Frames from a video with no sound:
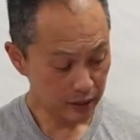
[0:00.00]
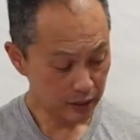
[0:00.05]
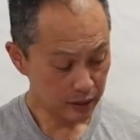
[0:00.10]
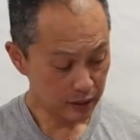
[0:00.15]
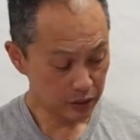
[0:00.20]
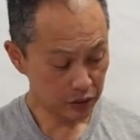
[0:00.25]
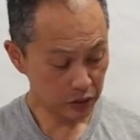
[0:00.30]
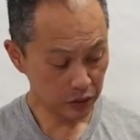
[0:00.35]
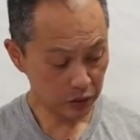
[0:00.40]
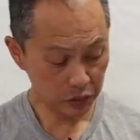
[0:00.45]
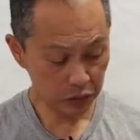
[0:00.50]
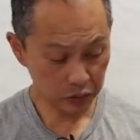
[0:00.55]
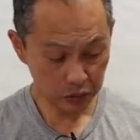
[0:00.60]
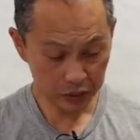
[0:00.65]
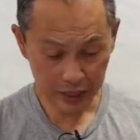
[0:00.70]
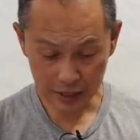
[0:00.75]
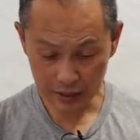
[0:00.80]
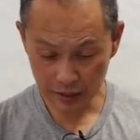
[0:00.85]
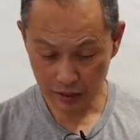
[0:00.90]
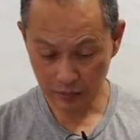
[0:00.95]
So
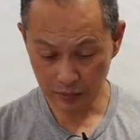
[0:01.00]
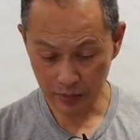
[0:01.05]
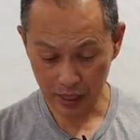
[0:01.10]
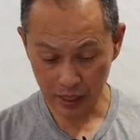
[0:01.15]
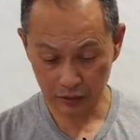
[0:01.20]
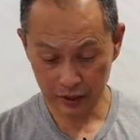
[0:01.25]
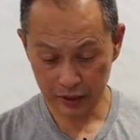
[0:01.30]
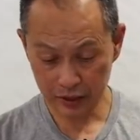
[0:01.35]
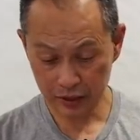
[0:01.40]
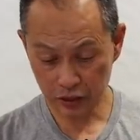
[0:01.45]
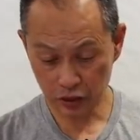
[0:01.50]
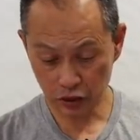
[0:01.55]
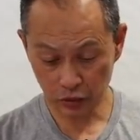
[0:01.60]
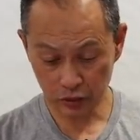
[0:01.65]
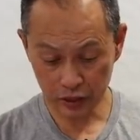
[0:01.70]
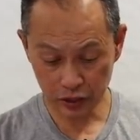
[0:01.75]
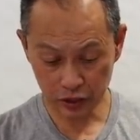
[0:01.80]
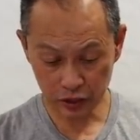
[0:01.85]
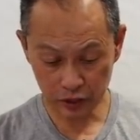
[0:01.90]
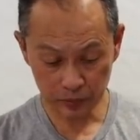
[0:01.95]
that's the battery
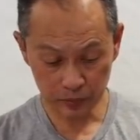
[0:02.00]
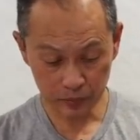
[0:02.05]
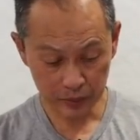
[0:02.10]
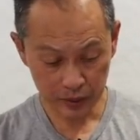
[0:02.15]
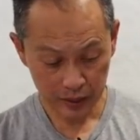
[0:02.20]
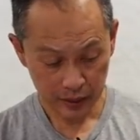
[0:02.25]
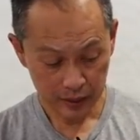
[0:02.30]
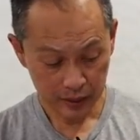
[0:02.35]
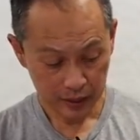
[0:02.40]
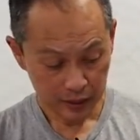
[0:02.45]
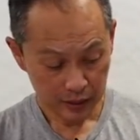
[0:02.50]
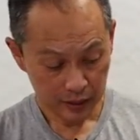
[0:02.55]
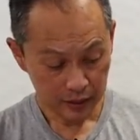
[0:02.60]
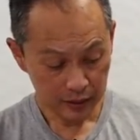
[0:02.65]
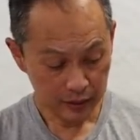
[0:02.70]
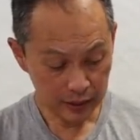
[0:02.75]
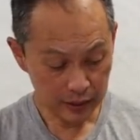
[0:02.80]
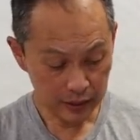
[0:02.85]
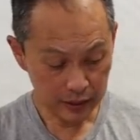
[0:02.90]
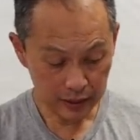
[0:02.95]
situation.
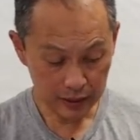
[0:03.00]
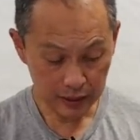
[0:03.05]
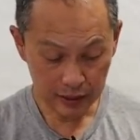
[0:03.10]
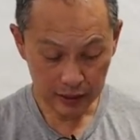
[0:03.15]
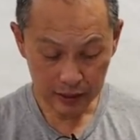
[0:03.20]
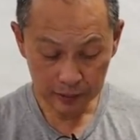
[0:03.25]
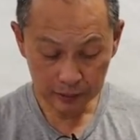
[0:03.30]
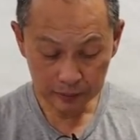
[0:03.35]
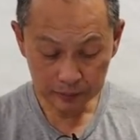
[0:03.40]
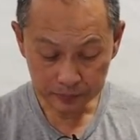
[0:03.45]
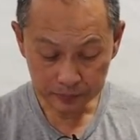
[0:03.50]
The